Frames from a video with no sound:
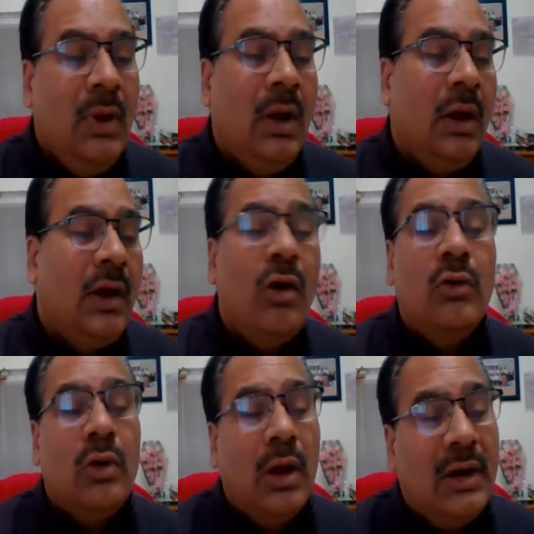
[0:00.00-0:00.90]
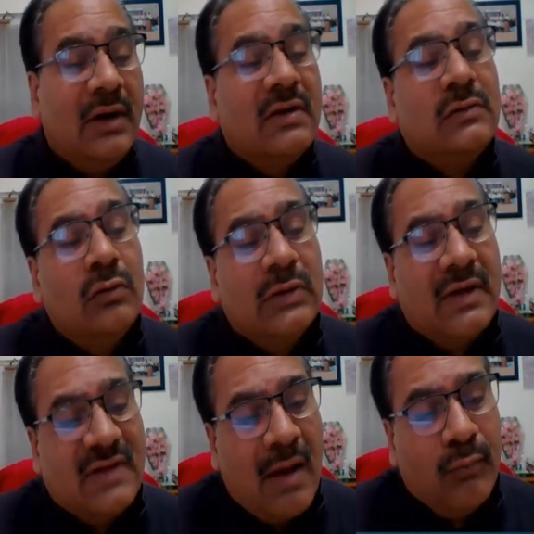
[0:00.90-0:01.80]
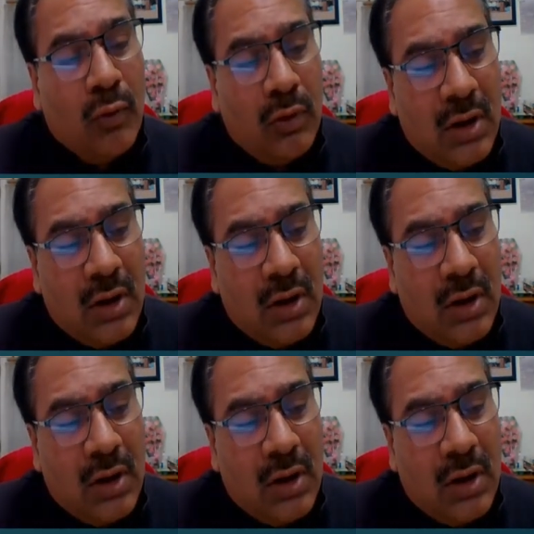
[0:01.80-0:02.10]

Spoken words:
Now let us look the example.